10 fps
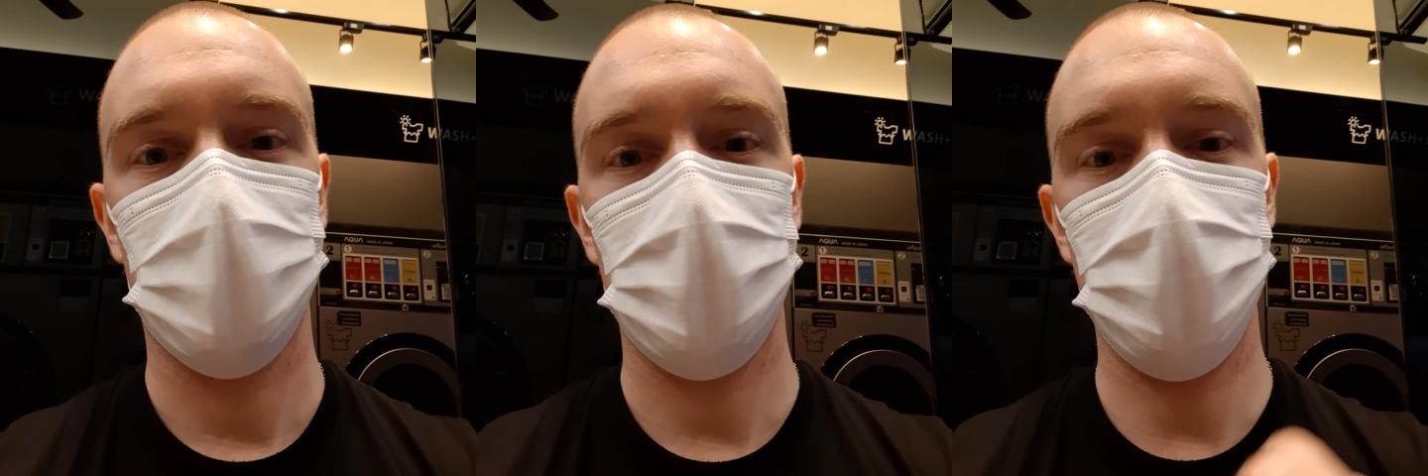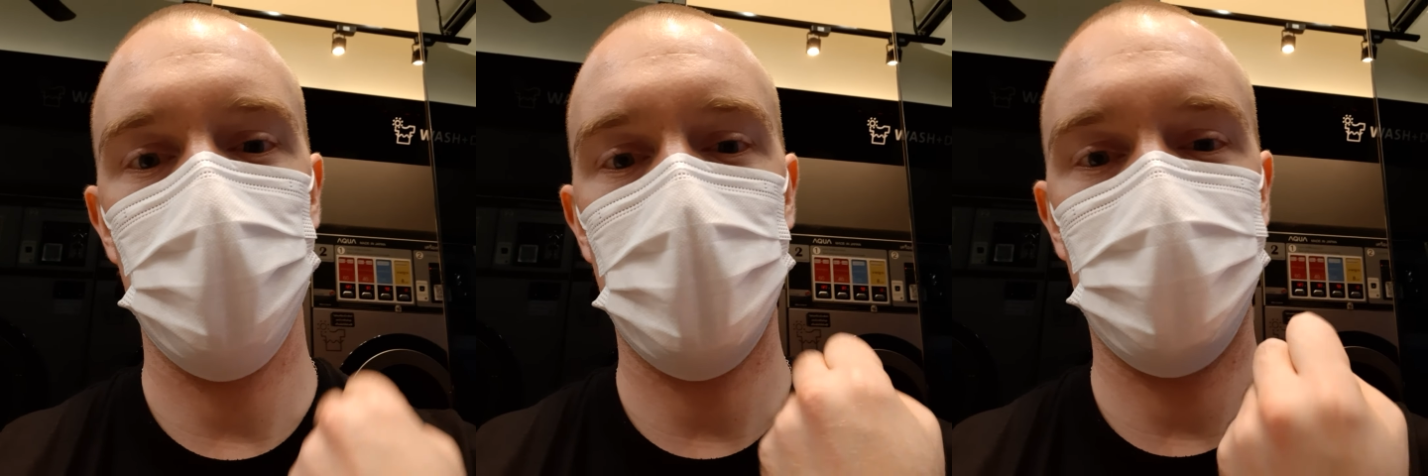You
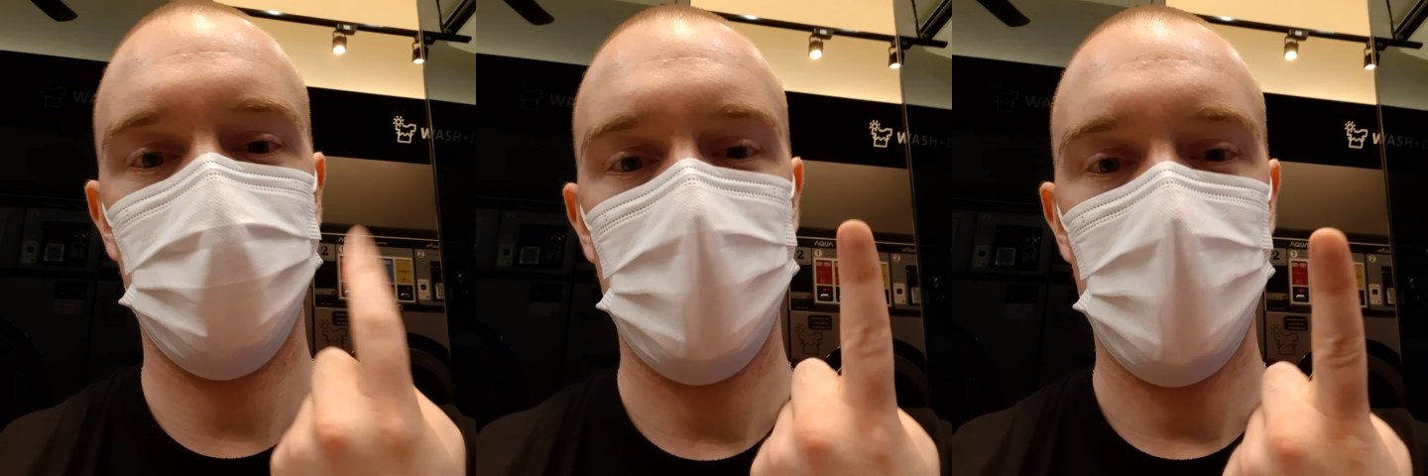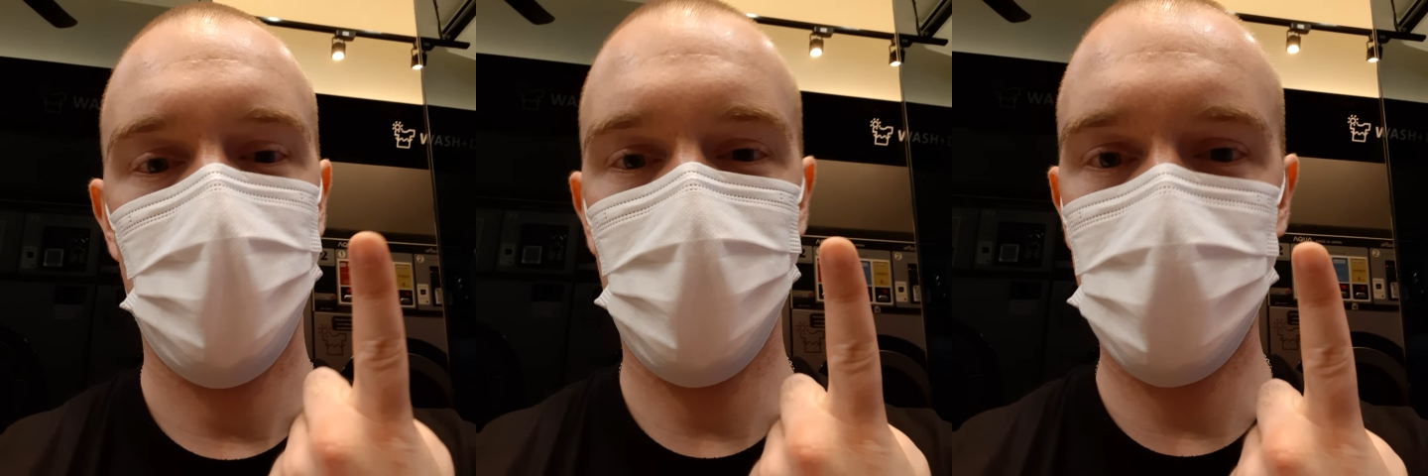have
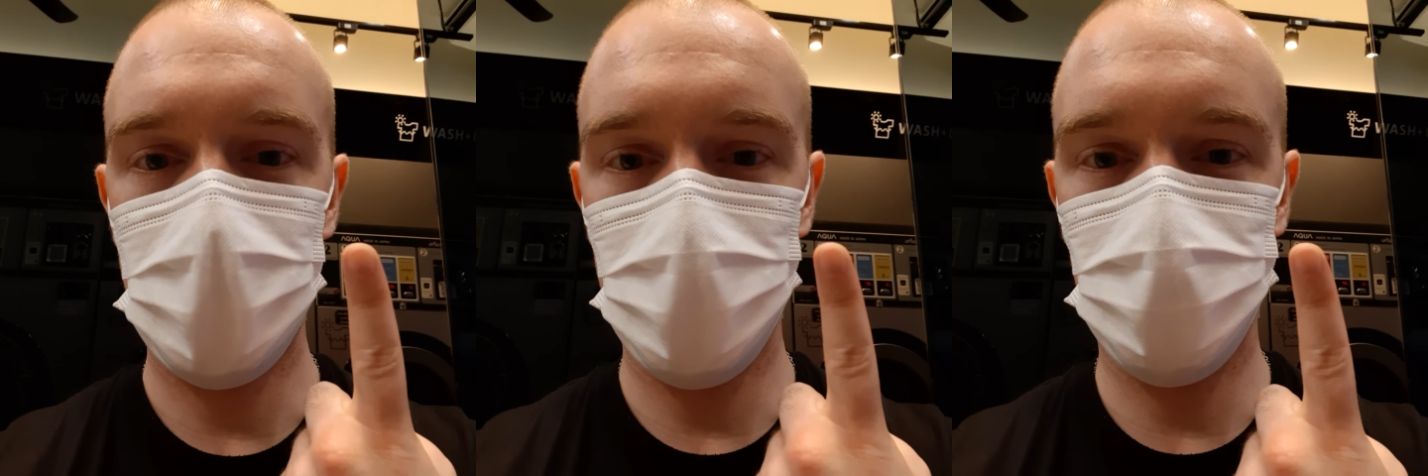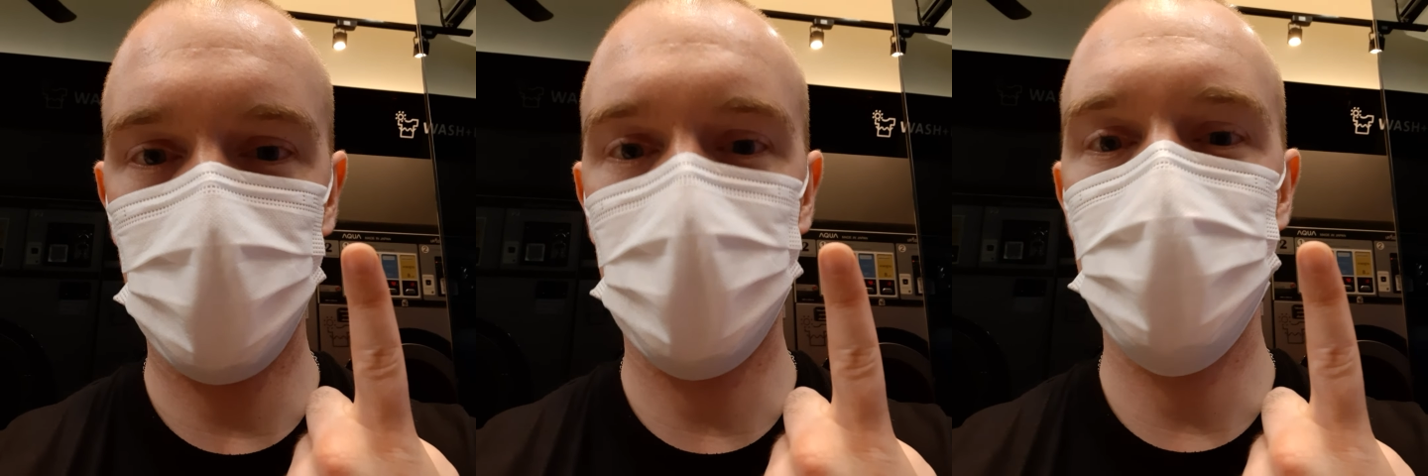
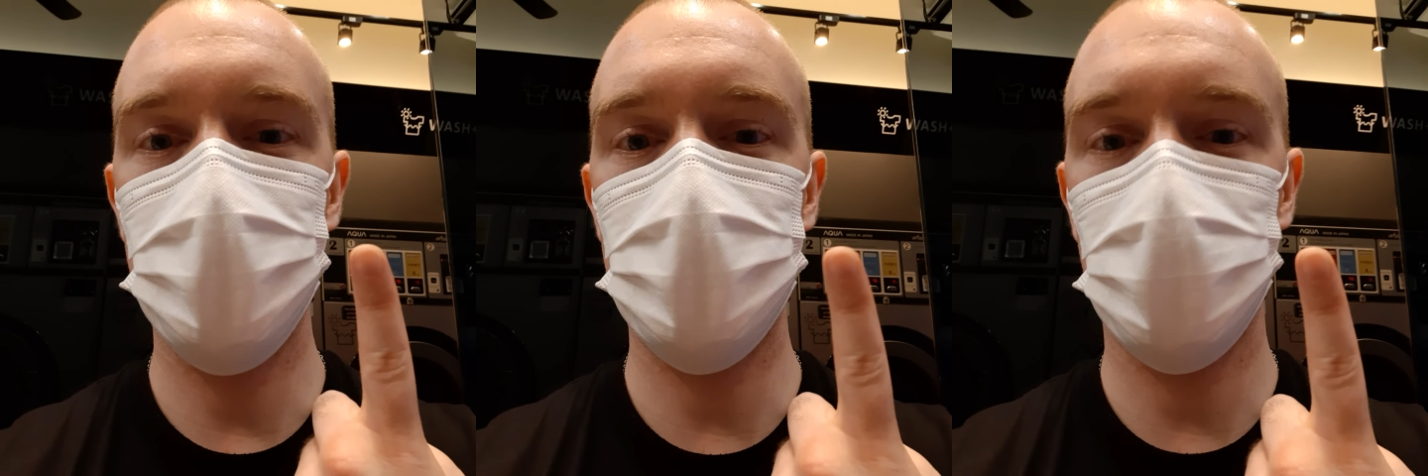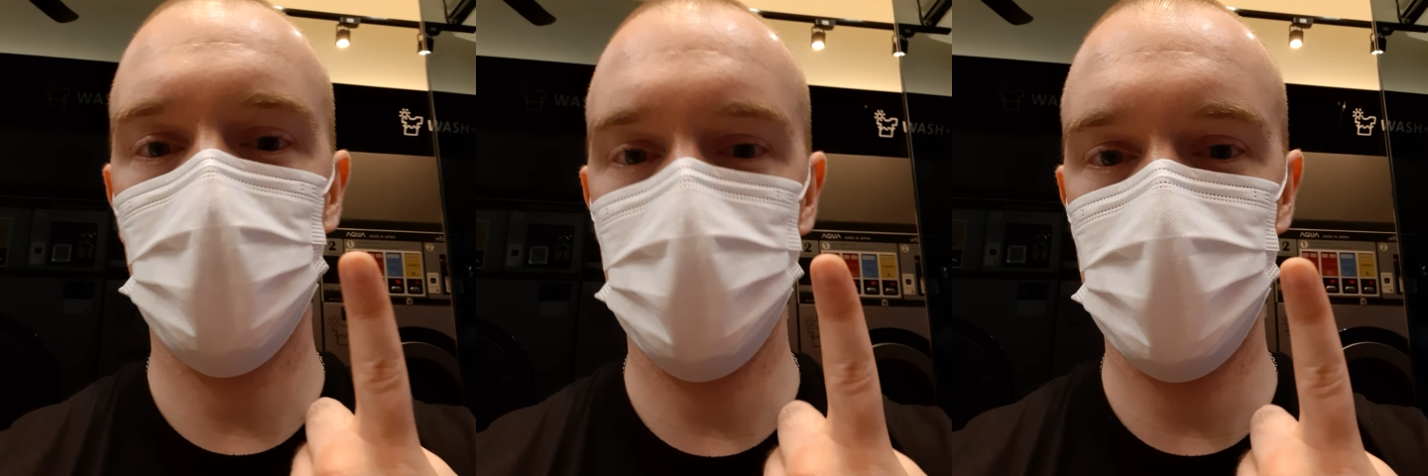fabric
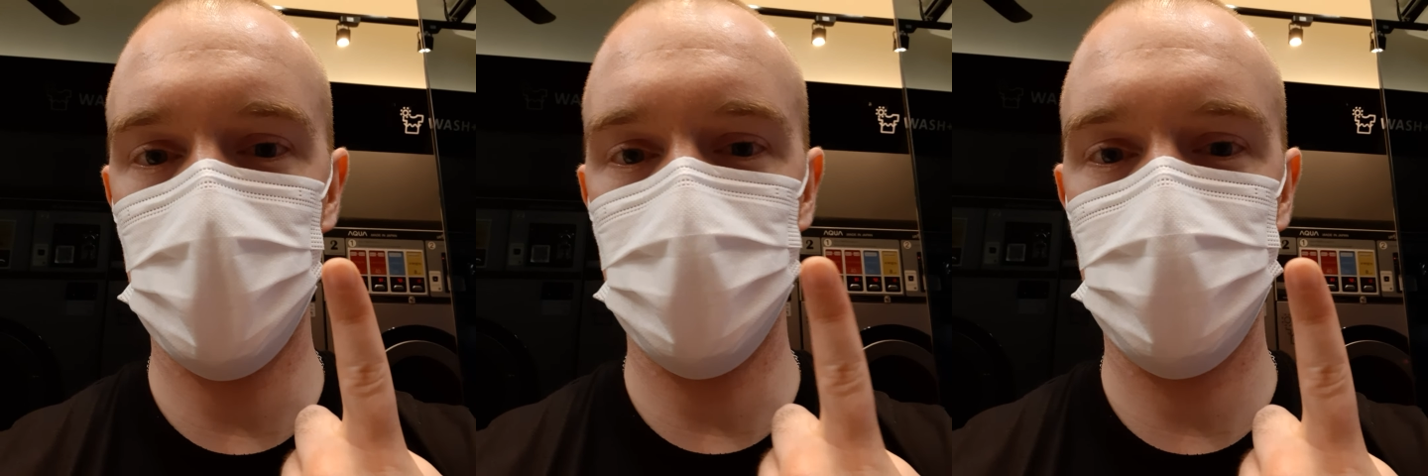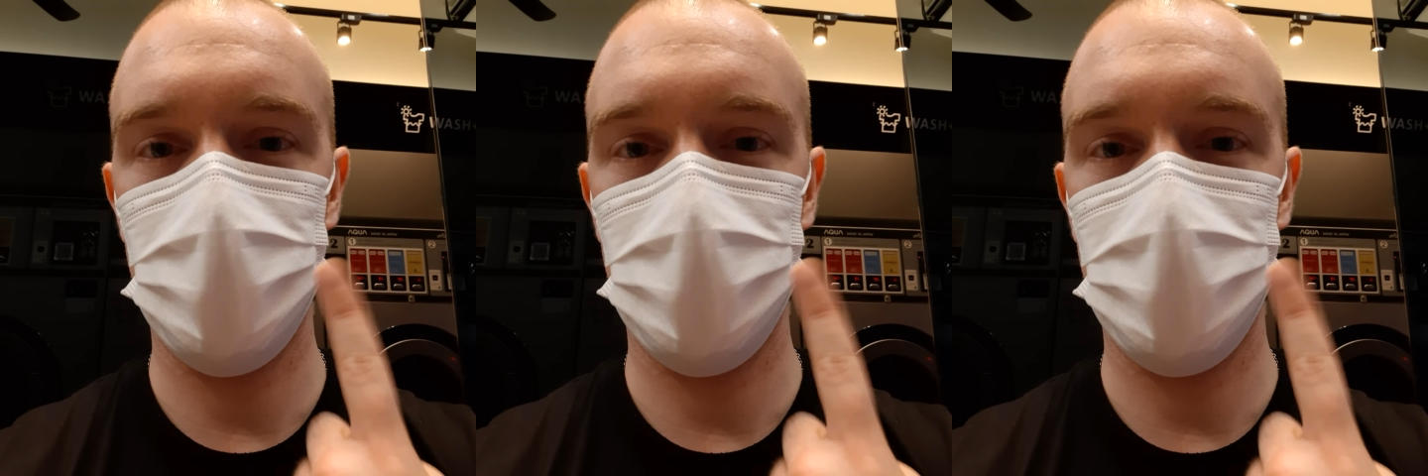detergent.